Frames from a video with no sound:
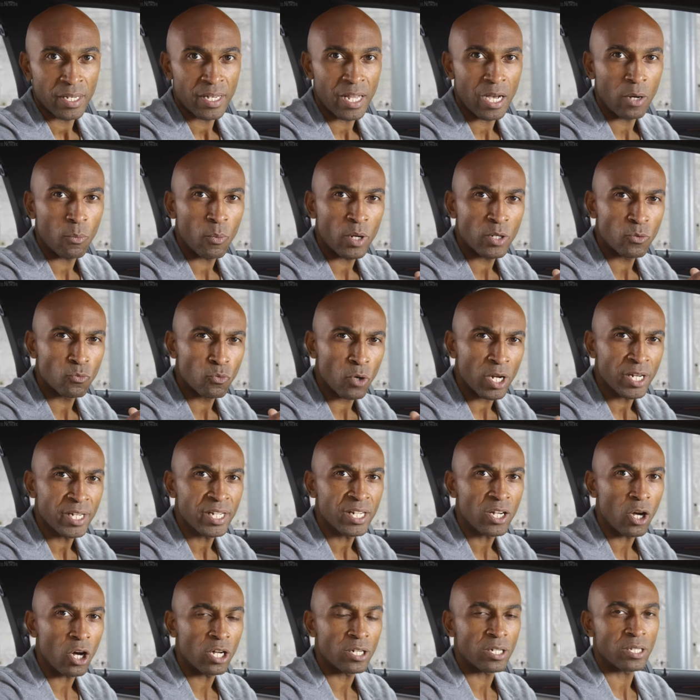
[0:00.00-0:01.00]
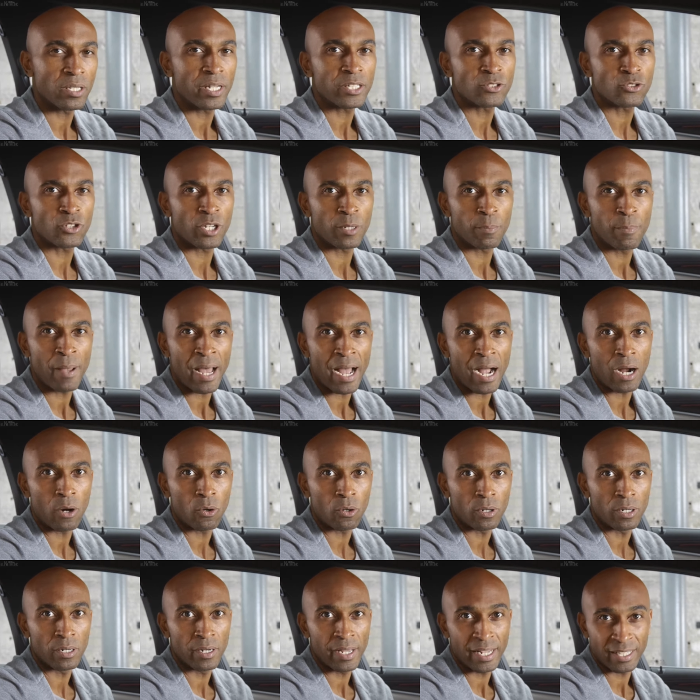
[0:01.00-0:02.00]
Now, when running on electric
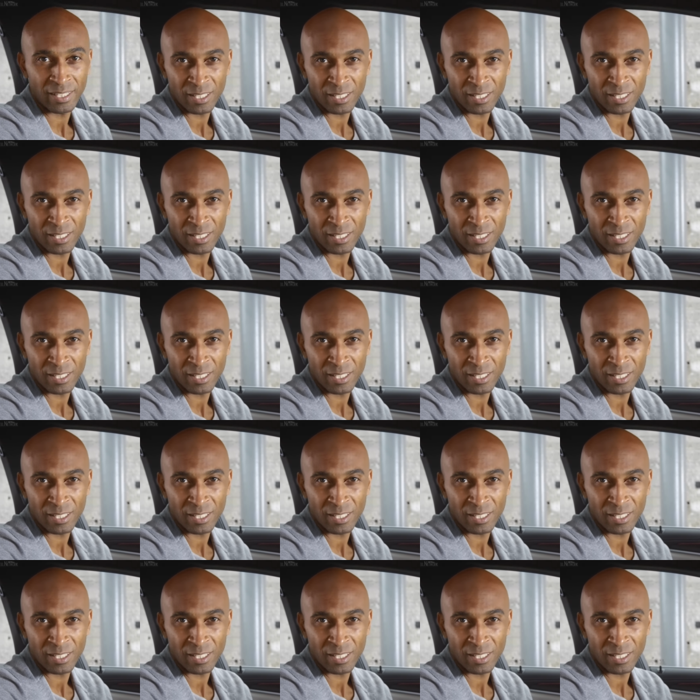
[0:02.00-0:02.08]
power